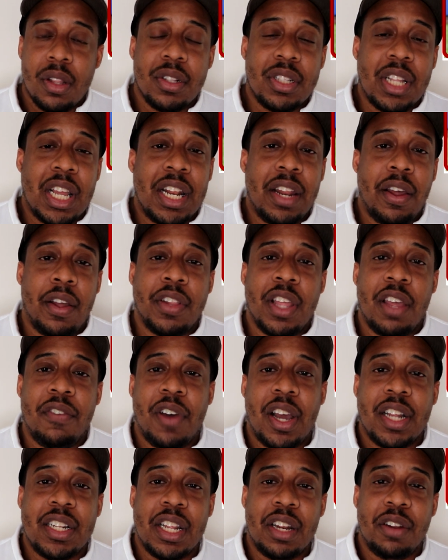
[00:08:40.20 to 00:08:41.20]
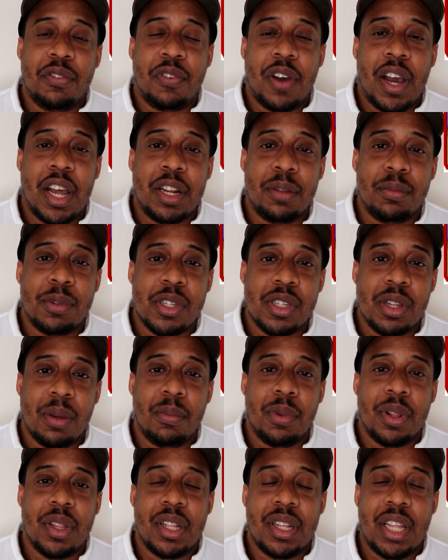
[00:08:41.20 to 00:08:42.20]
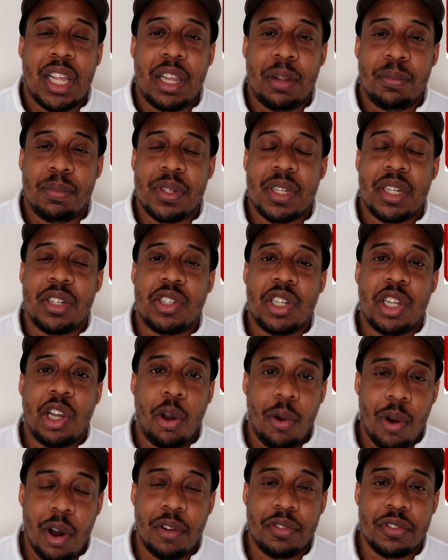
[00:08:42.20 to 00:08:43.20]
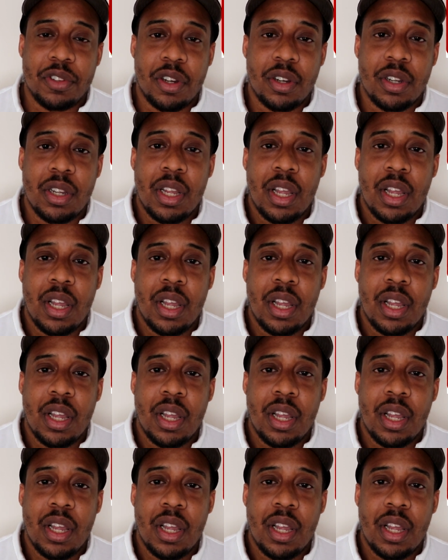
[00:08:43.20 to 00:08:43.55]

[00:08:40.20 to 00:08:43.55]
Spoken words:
they've identified him as someone that they could potentially go after.